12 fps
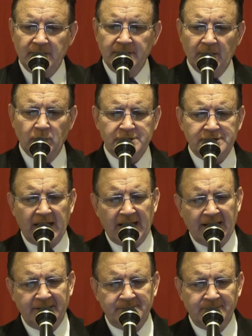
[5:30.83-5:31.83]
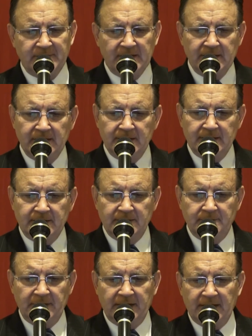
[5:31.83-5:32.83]
There was Dad,
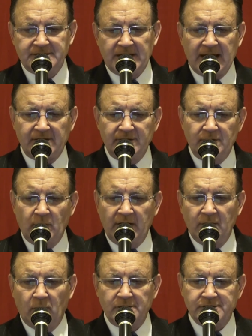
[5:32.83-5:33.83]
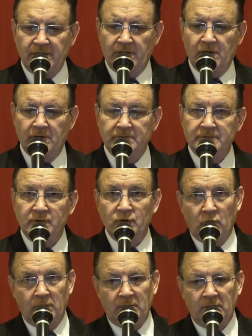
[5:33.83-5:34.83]
being exactly the way he was at home,
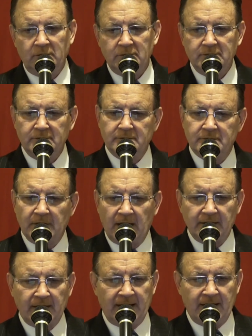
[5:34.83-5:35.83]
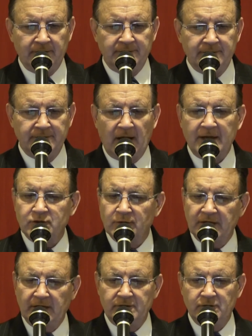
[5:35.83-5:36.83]
normal, not loud, not
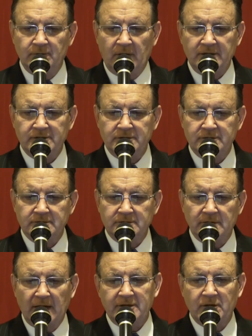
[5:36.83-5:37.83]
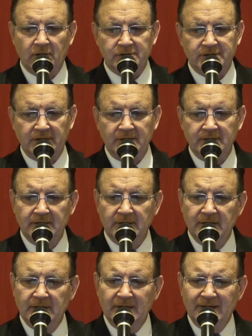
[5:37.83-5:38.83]
drinking too much, not cursing,
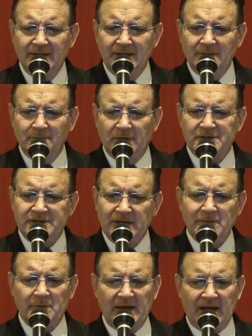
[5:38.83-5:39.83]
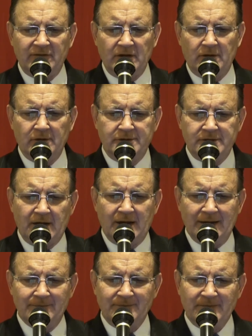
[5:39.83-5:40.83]
but seemed to be having a good
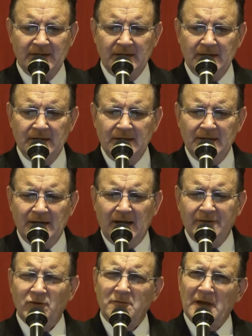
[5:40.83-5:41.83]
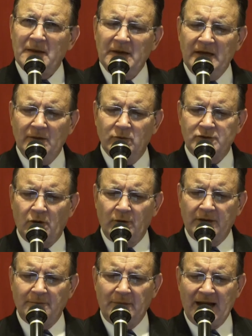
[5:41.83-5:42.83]
time. I thought maybe he was
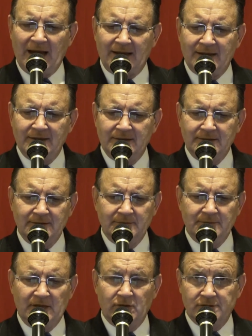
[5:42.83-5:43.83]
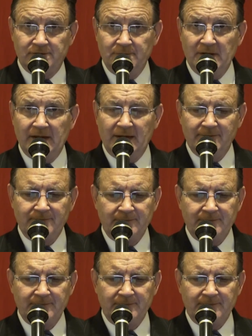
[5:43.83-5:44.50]
holding back because of me.